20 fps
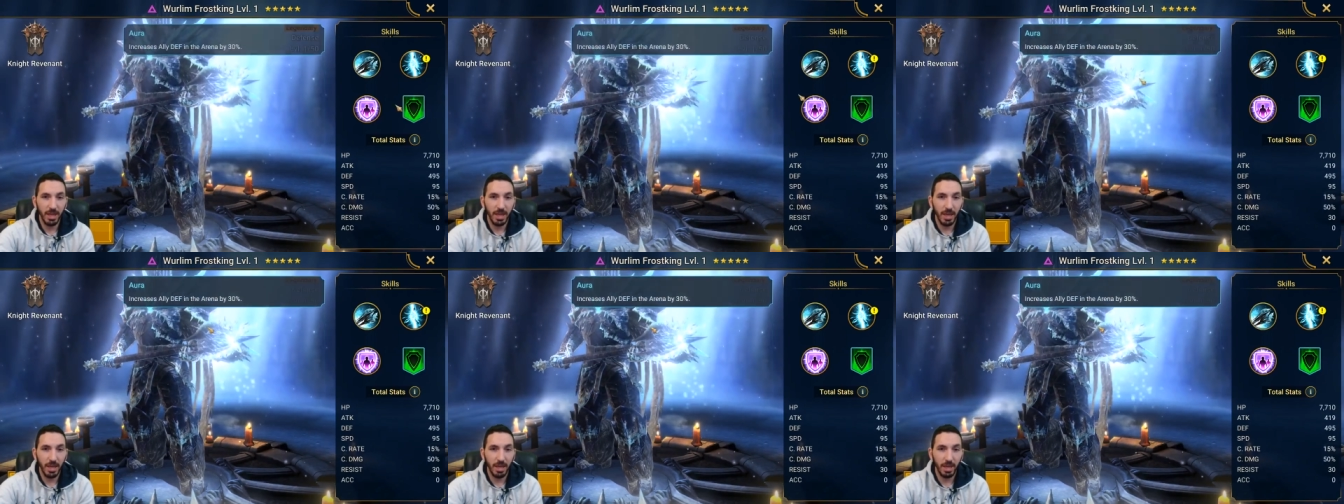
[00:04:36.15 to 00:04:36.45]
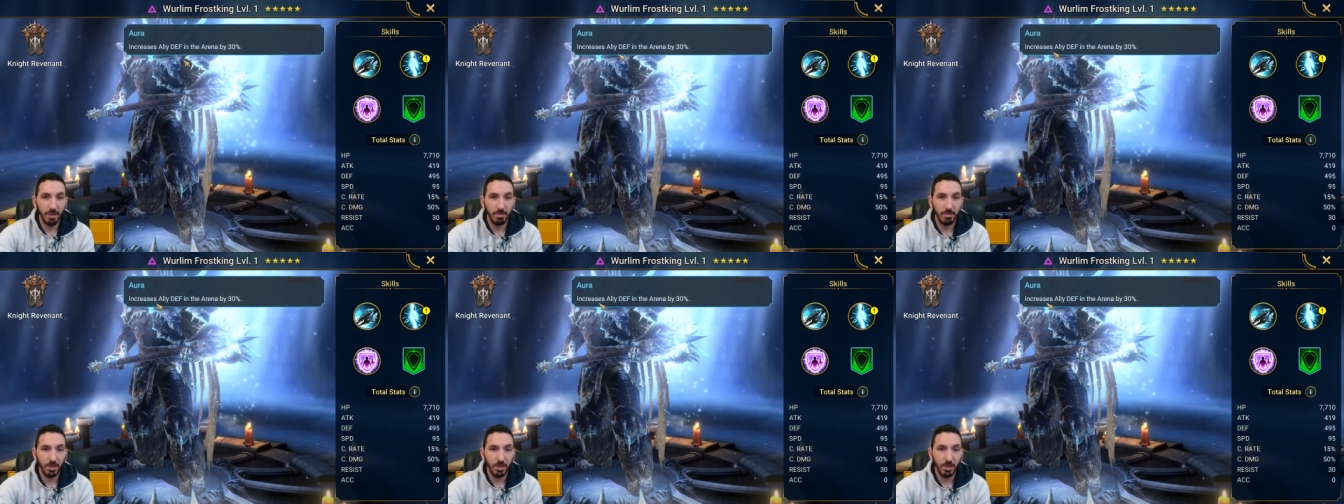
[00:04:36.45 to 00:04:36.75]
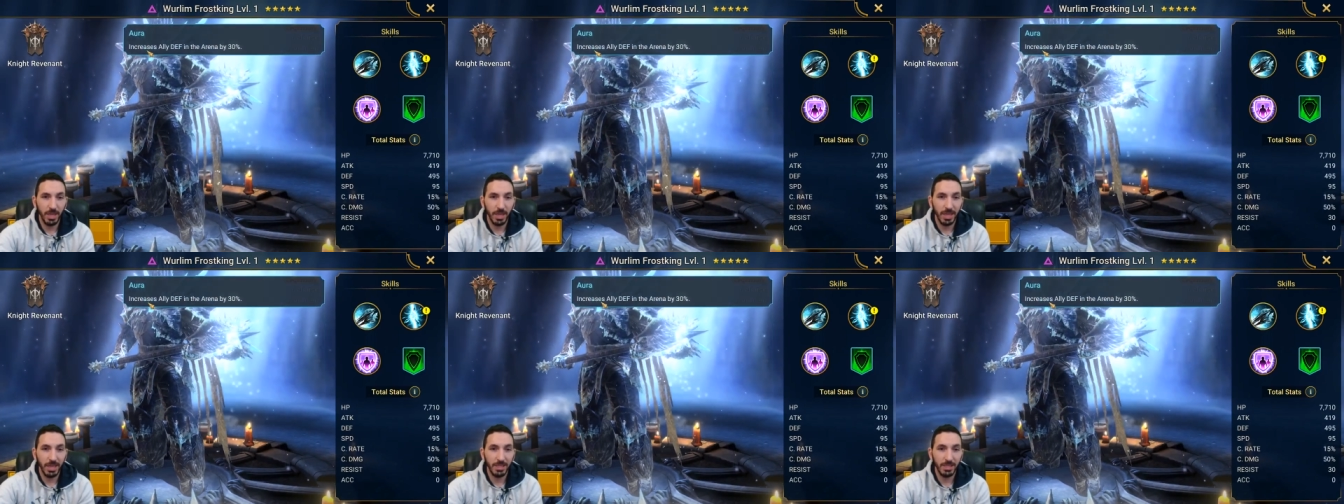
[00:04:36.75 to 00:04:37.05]

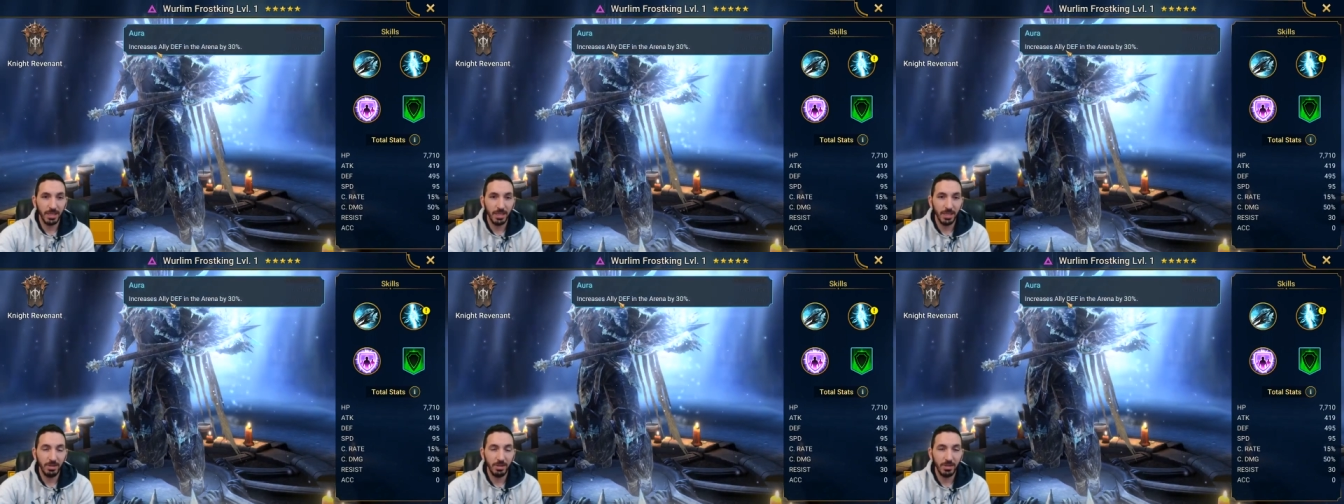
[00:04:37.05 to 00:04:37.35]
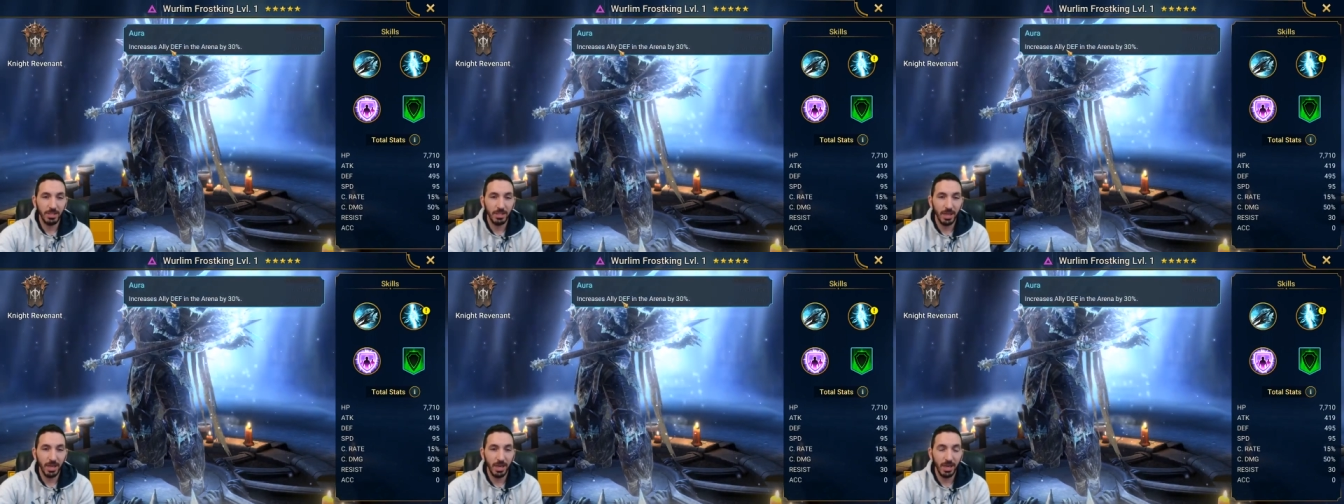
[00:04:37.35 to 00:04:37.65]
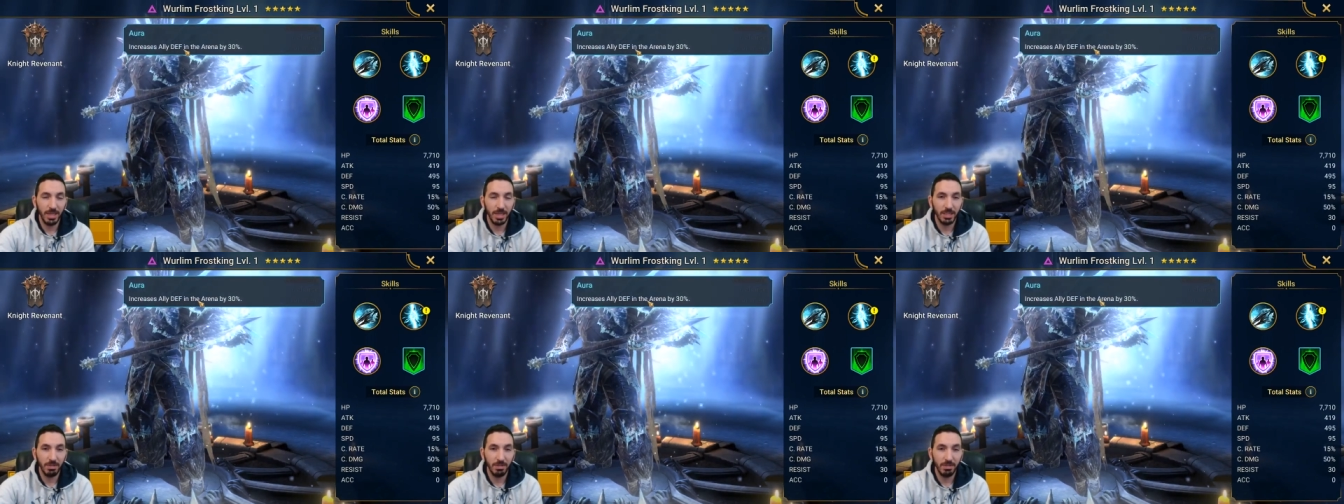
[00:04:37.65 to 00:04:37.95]
Okay, he's increased
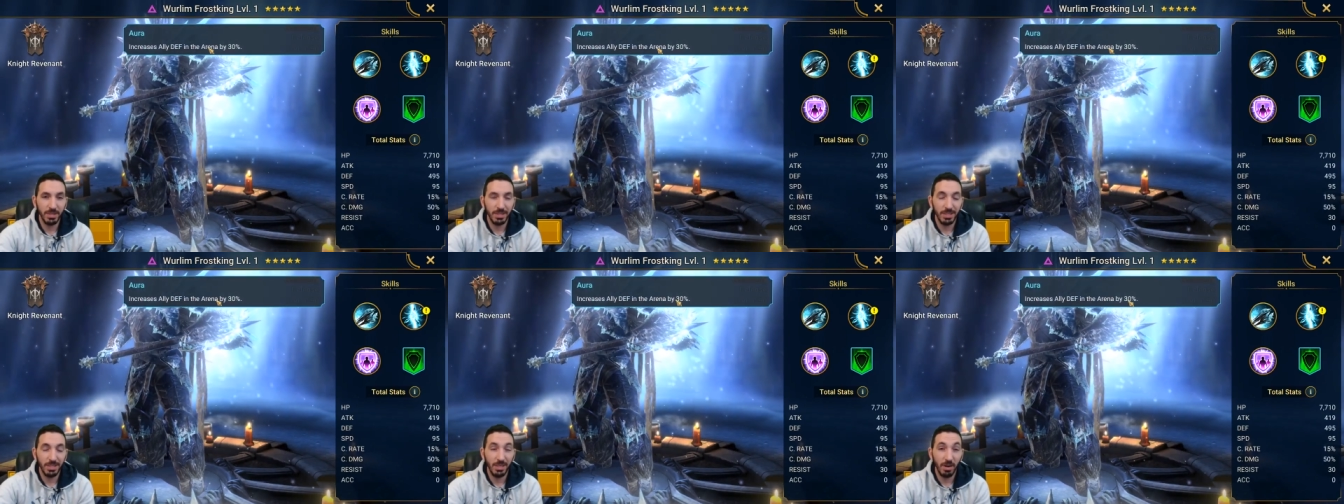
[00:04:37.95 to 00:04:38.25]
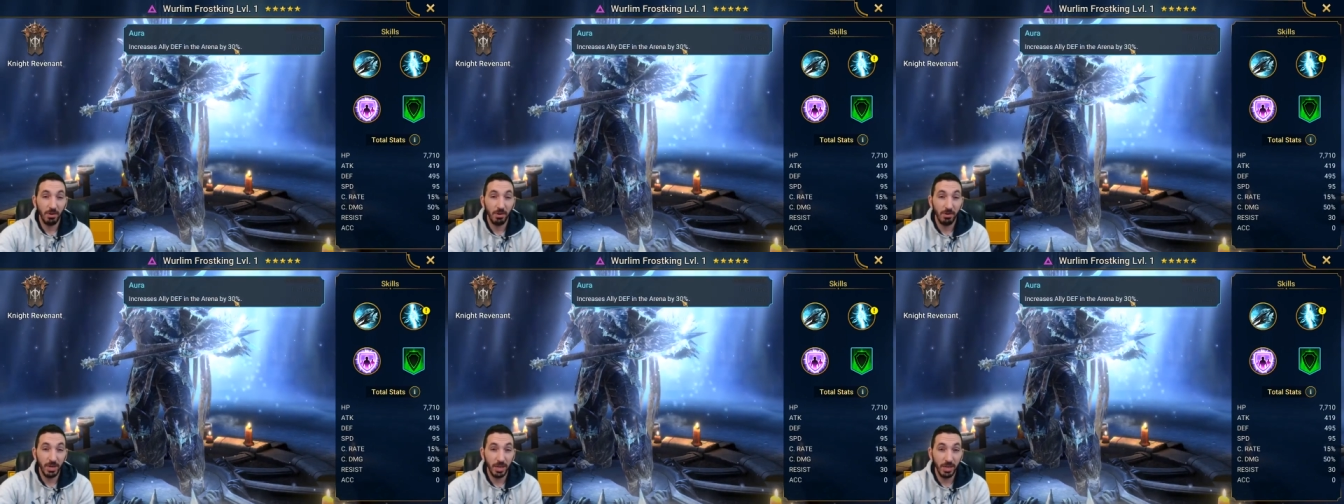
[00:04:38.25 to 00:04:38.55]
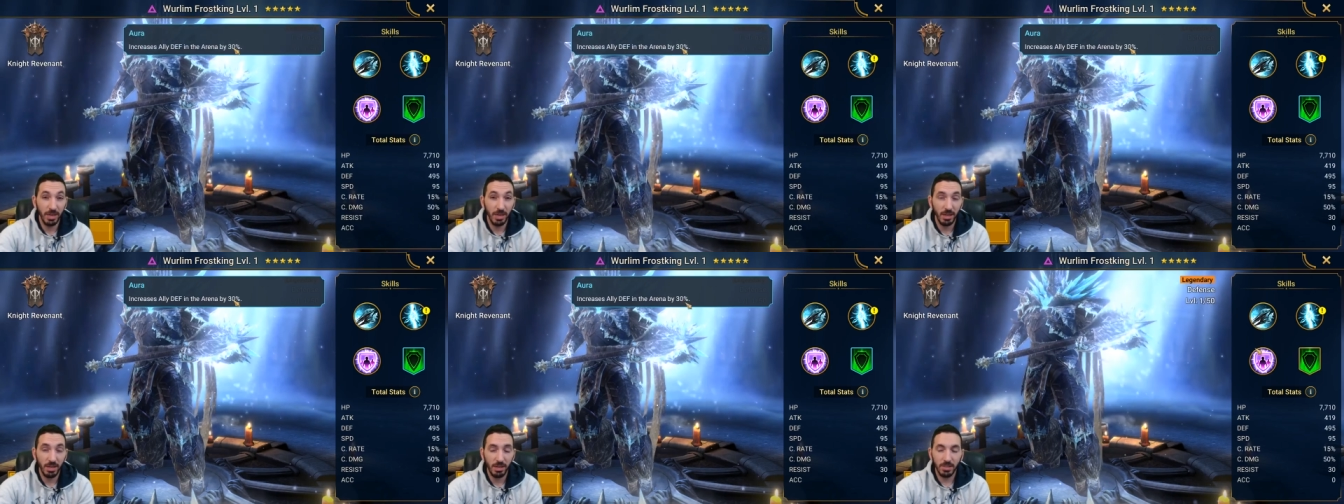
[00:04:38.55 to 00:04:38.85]
ally defense in
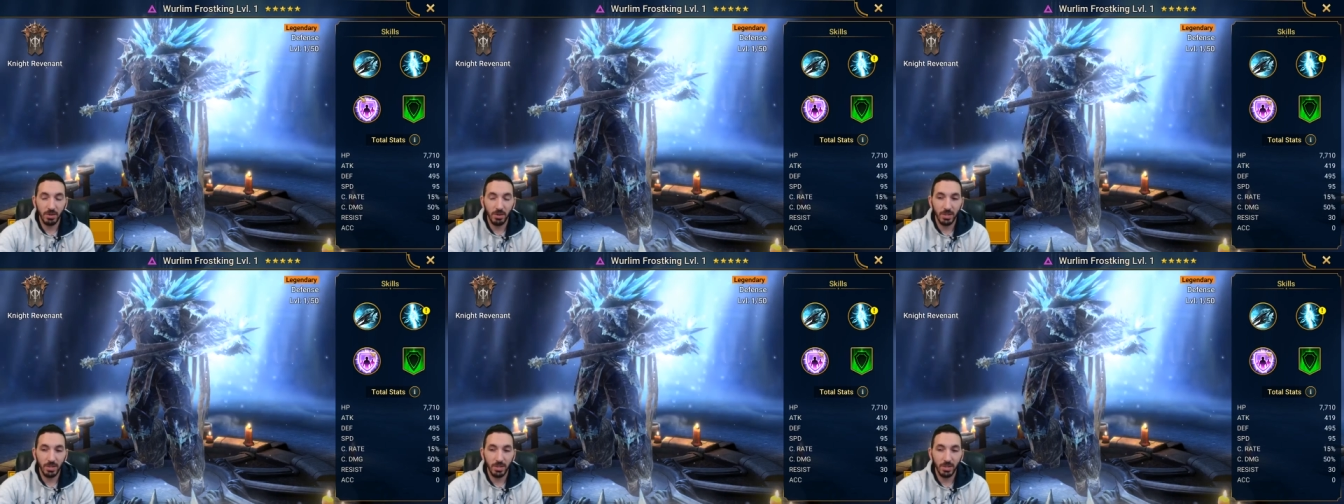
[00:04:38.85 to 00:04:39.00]
Arena,